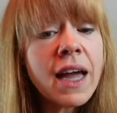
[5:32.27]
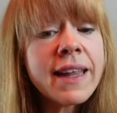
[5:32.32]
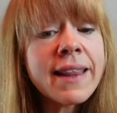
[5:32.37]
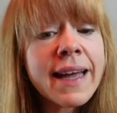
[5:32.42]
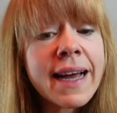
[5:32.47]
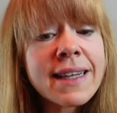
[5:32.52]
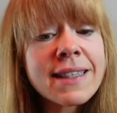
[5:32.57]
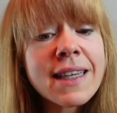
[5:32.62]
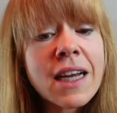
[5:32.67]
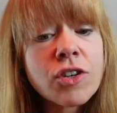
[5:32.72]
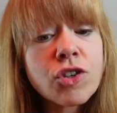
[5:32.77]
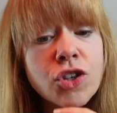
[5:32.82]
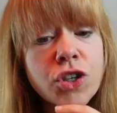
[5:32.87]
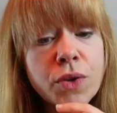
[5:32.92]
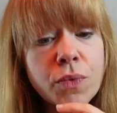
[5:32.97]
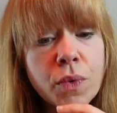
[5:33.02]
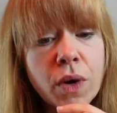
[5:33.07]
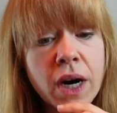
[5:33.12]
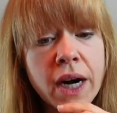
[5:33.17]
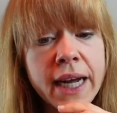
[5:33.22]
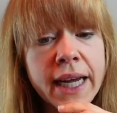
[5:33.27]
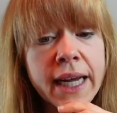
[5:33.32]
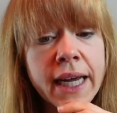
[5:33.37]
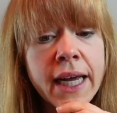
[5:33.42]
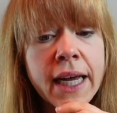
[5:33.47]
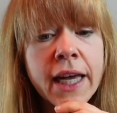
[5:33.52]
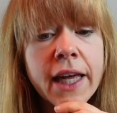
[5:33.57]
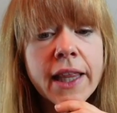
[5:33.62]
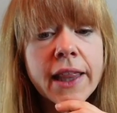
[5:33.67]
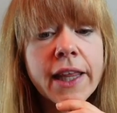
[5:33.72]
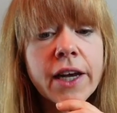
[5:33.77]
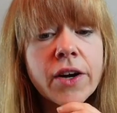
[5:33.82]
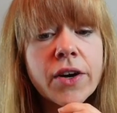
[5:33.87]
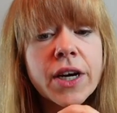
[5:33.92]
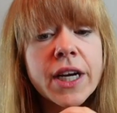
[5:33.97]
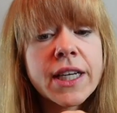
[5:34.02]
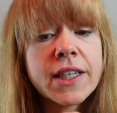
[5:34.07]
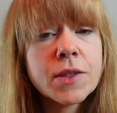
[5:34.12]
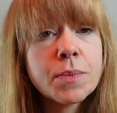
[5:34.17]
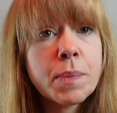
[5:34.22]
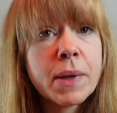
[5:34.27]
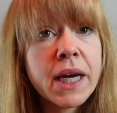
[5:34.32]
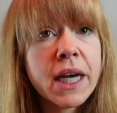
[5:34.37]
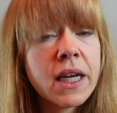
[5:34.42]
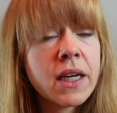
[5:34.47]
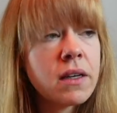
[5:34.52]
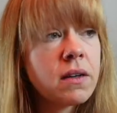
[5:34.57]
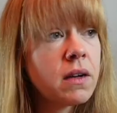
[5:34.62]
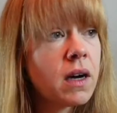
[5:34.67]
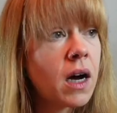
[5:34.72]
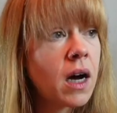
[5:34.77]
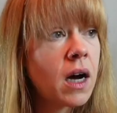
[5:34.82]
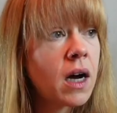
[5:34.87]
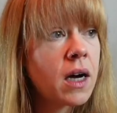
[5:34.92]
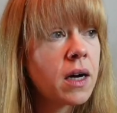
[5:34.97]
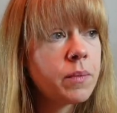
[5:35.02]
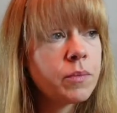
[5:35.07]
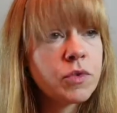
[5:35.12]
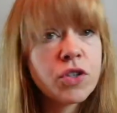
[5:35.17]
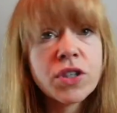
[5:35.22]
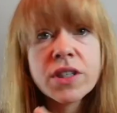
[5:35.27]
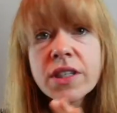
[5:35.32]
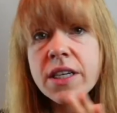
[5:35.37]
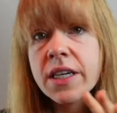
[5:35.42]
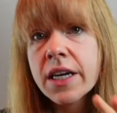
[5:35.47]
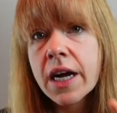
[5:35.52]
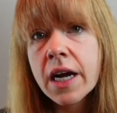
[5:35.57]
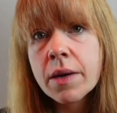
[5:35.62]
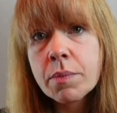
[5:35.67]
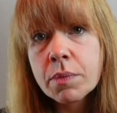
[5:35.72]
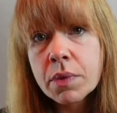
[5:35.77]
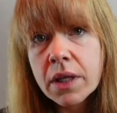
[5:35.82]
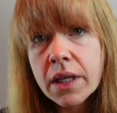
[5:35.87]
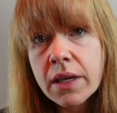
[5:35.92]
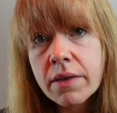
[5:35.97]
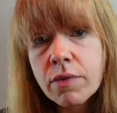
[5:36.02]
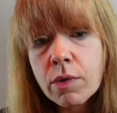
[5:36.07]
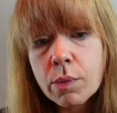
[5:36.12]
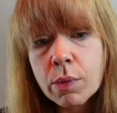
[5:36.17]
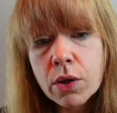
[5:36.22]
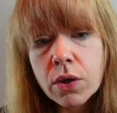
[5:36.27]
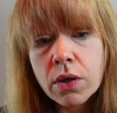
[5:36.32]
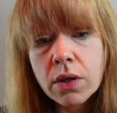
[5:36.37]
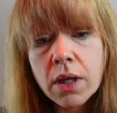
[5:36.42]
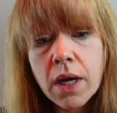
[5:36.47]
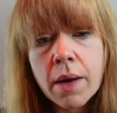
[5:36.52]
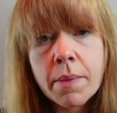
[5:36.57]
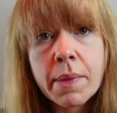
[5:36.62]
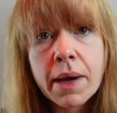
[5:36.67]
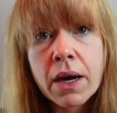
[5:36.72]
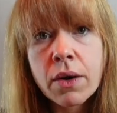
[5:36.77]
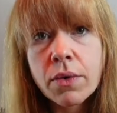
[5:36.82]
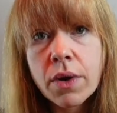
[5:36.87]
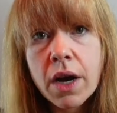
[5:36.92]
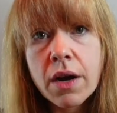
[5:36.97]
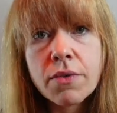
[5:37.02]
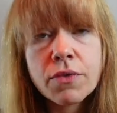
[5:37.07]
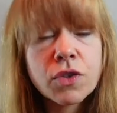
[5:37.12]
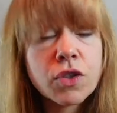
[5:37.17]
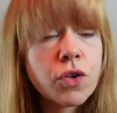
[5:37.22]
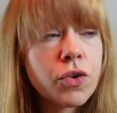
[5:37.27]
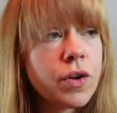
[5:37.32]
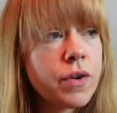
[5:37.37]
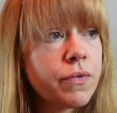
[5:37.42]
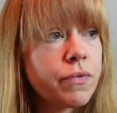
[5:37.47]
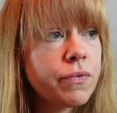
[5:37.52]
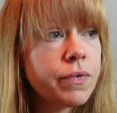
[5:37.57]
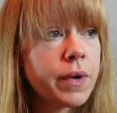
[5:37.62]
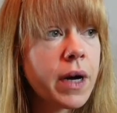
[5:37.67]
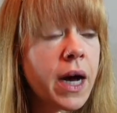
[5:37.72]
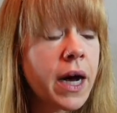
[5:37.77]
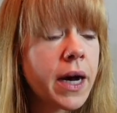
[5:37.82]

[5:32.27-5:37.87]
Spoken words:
And that's actually why there has been just an unbelievable amount of sort of,